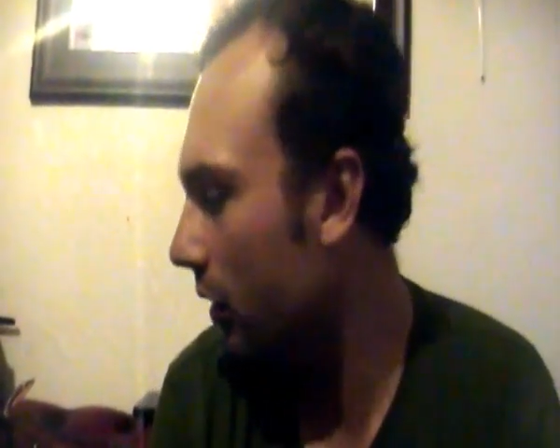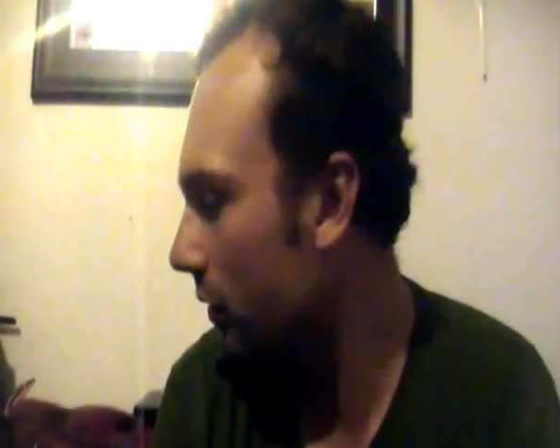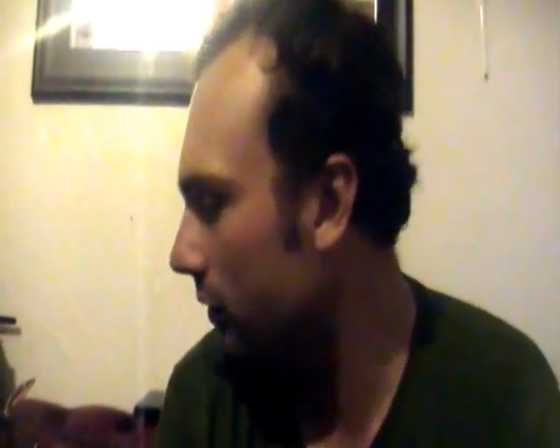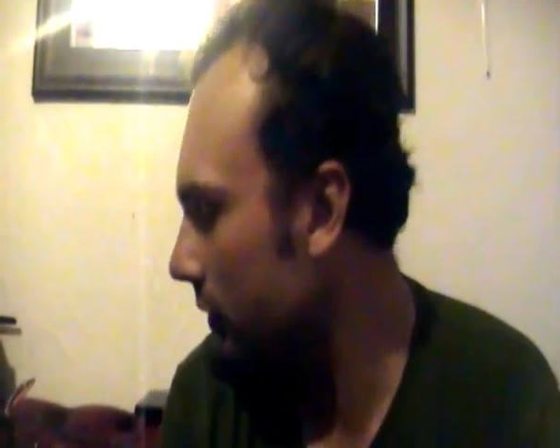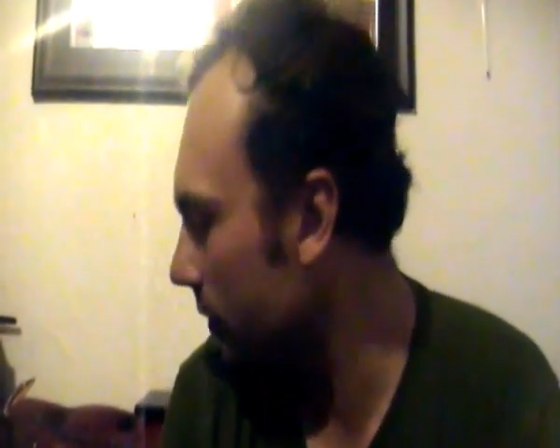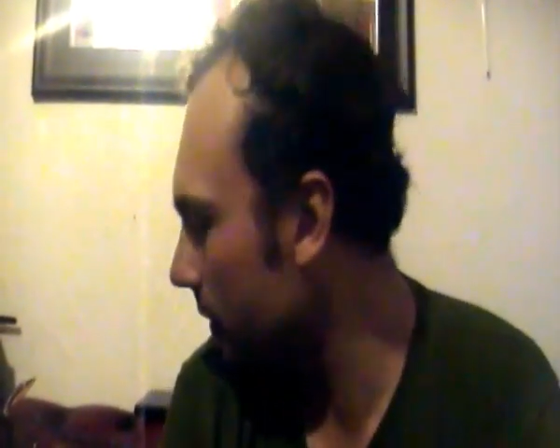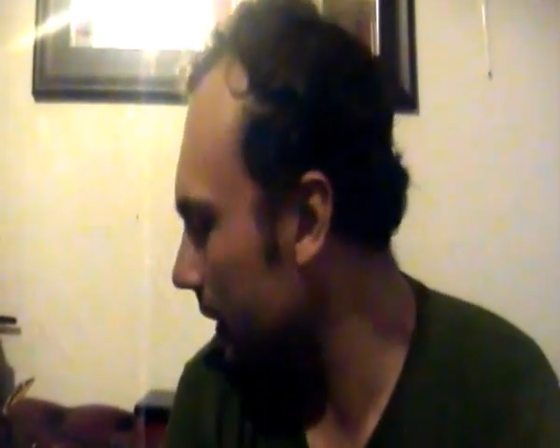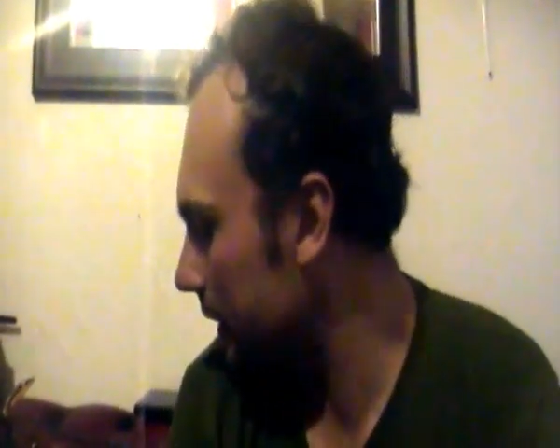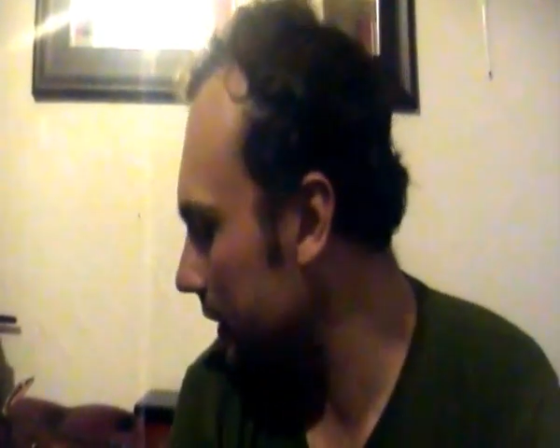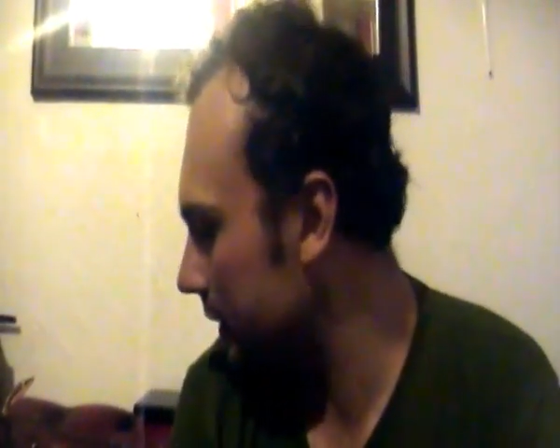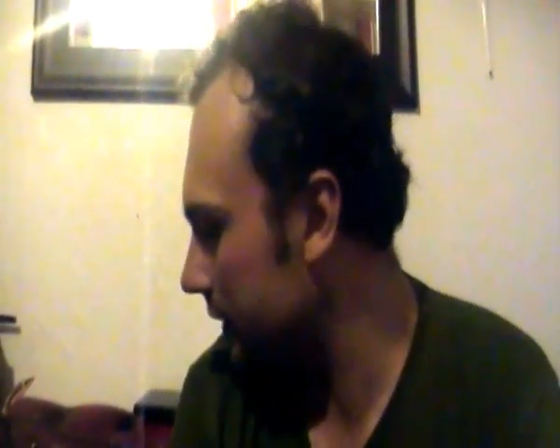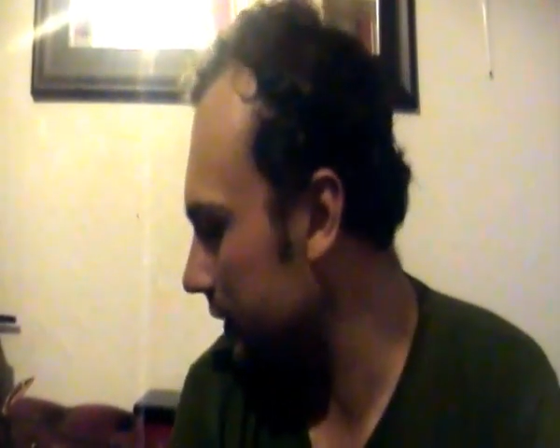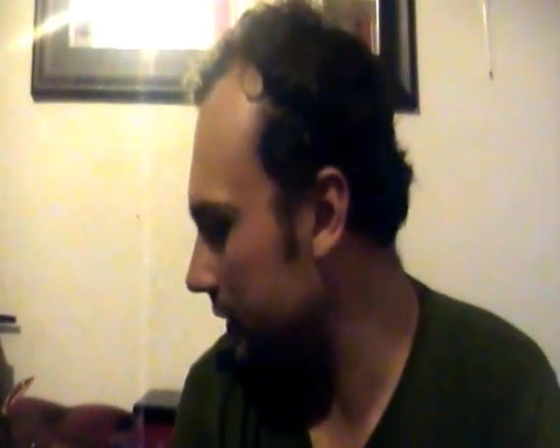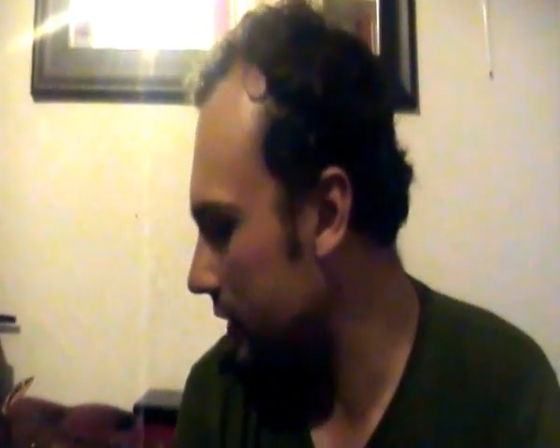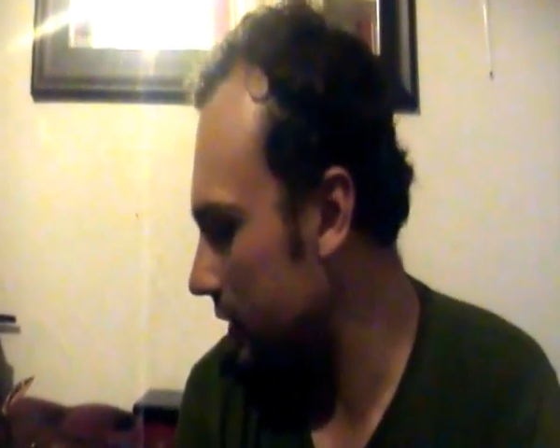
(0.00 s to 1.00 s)
Other
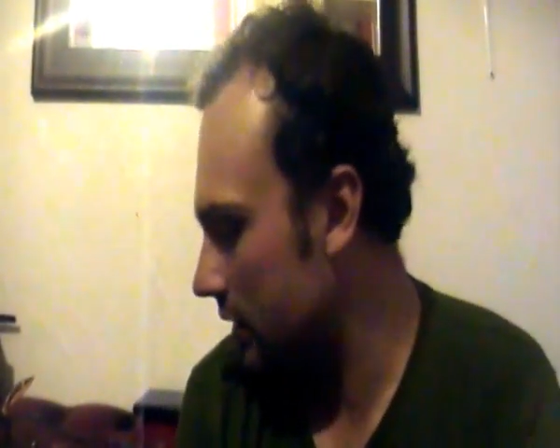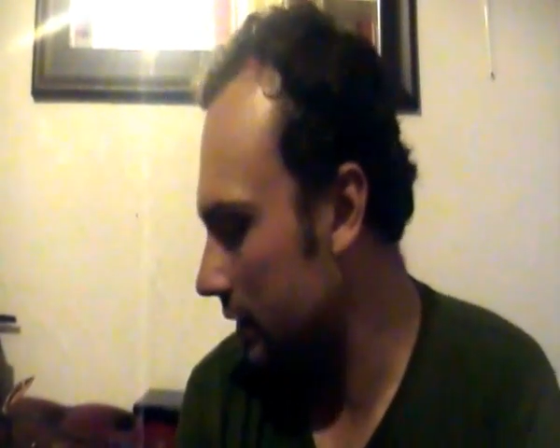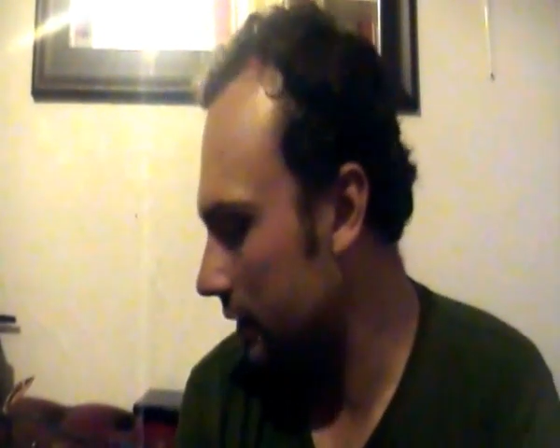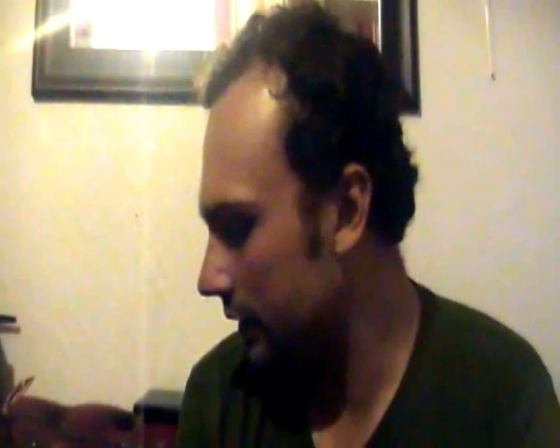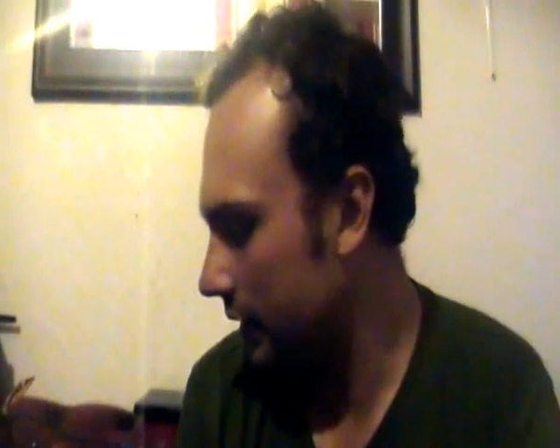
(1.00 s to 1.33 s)
reasons.